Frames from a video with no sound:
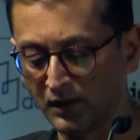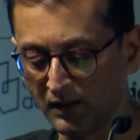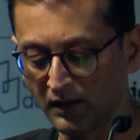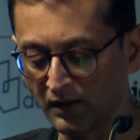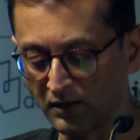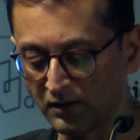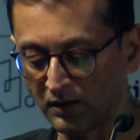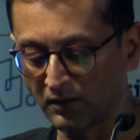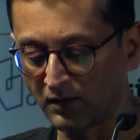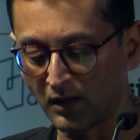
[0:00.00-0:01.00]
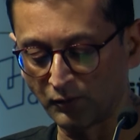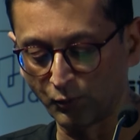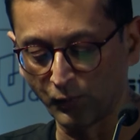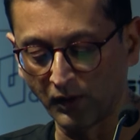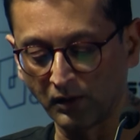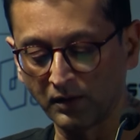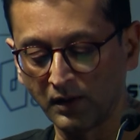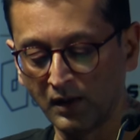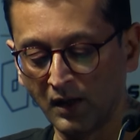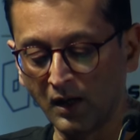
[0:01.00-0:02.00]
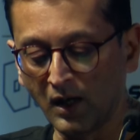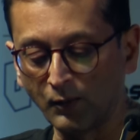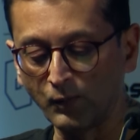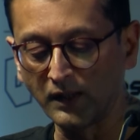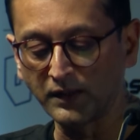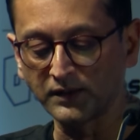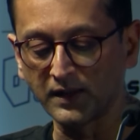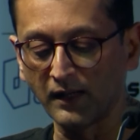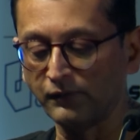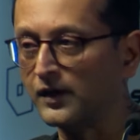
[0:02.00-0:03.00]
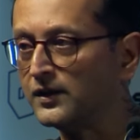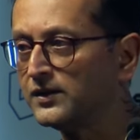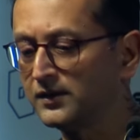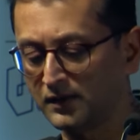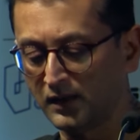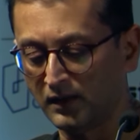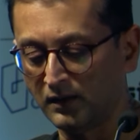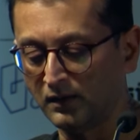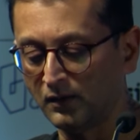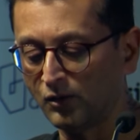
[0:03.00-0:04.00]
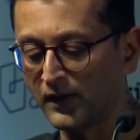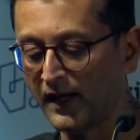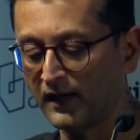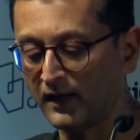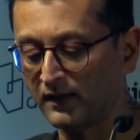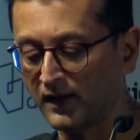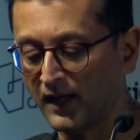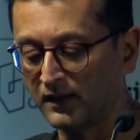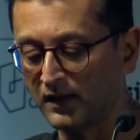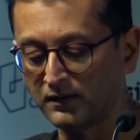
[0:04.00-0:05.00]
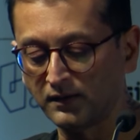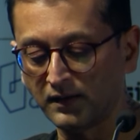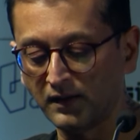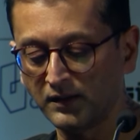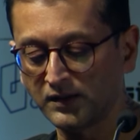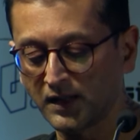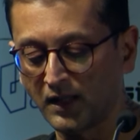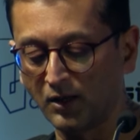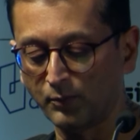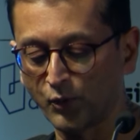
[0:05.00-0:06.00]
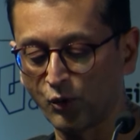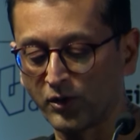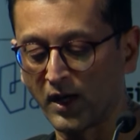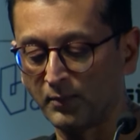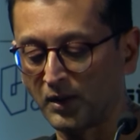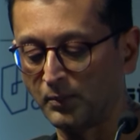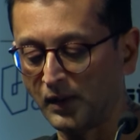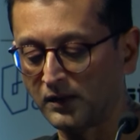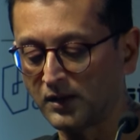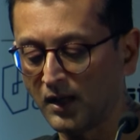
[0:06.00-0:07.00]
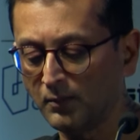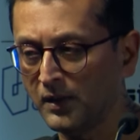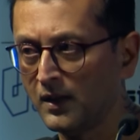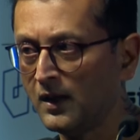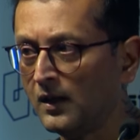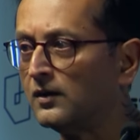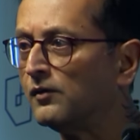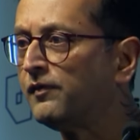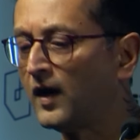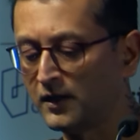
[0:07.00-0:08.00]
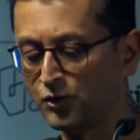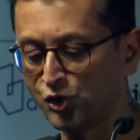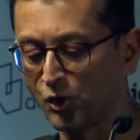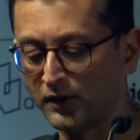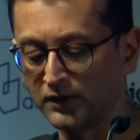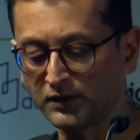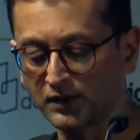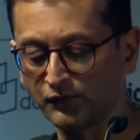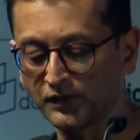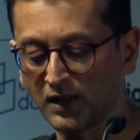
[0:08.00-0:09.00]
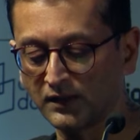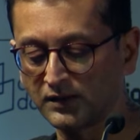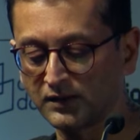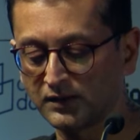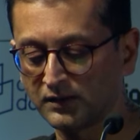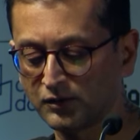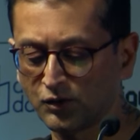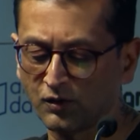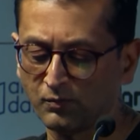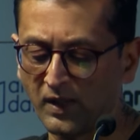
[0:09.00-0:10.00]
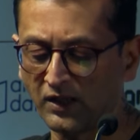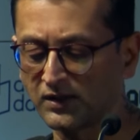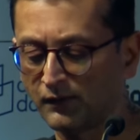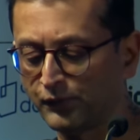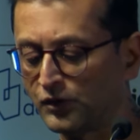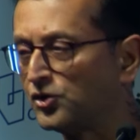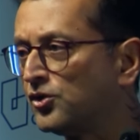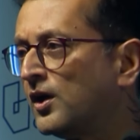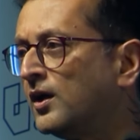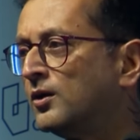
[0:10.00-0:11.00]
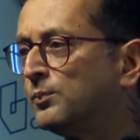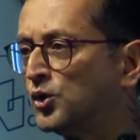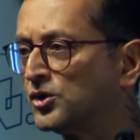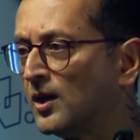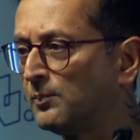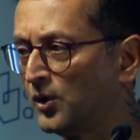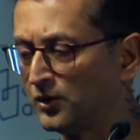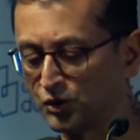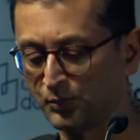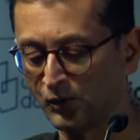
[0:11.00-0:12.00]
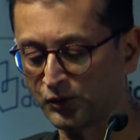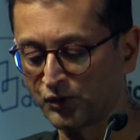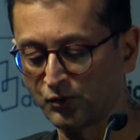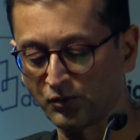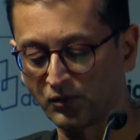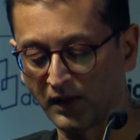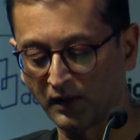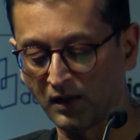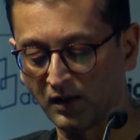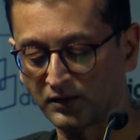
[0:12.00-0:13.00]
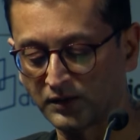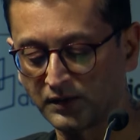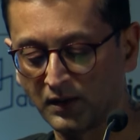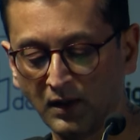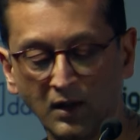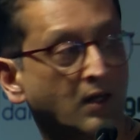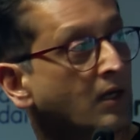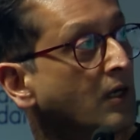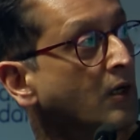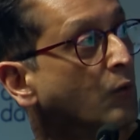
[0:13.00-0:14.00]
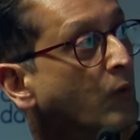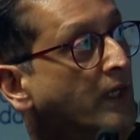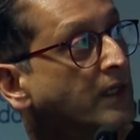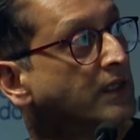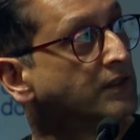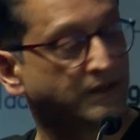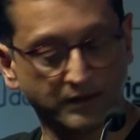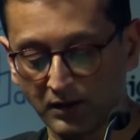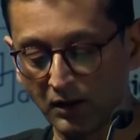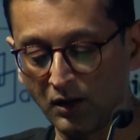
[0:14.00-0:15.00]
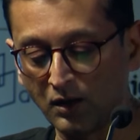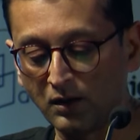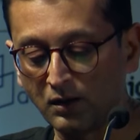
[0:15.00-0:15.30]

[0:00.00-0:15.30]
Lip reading: in India and around the world. Our work is diverse in locale and in identity, scale, program, and build type. The fun and joy this gives us sort of makes up for the strain it puts up on a small studio like ours. One is a